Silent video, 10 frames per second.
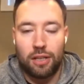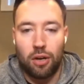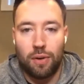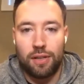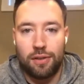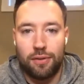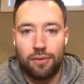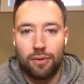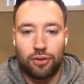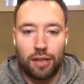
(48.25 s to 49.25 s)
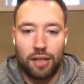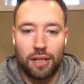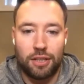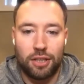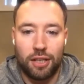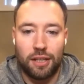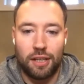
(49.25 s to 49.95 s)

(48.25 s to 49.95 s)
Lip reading: to go into strength and conditioning,